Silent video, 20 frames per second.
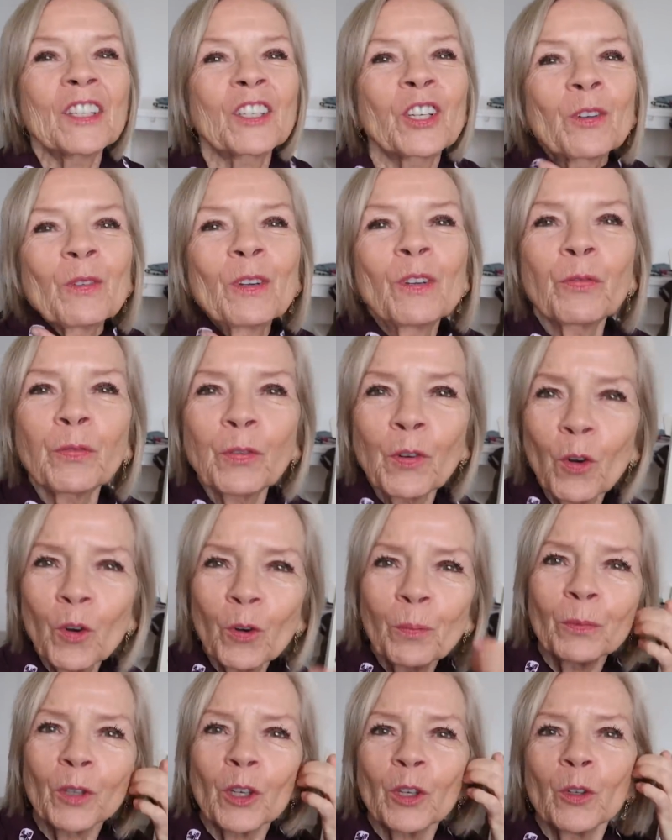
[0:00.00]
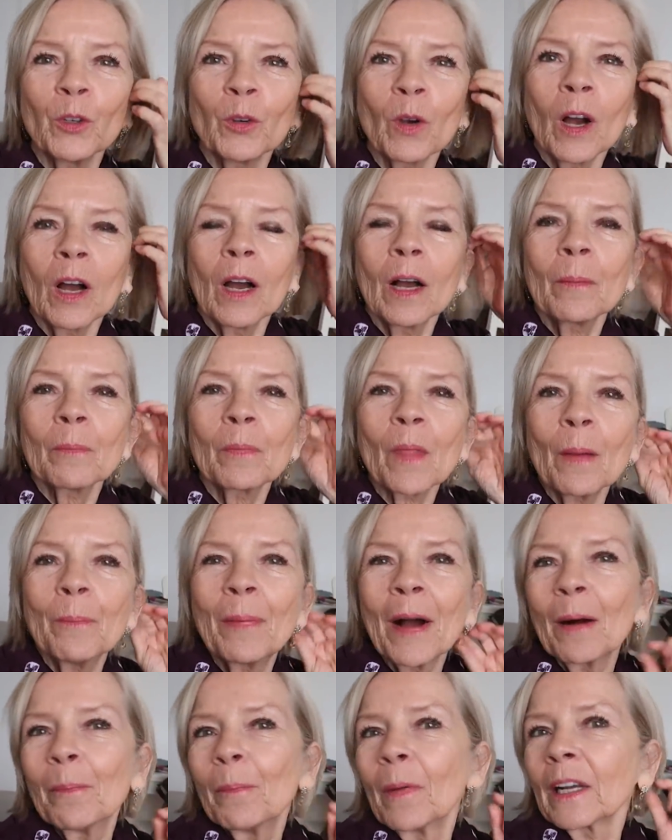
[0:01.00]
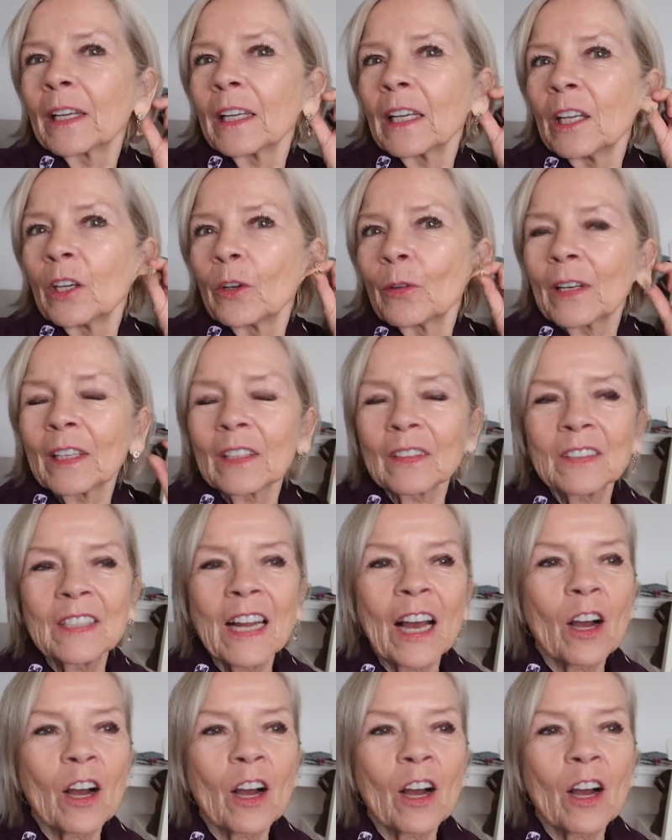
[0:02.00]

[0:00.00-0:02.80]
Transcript: to inform you about my earrings.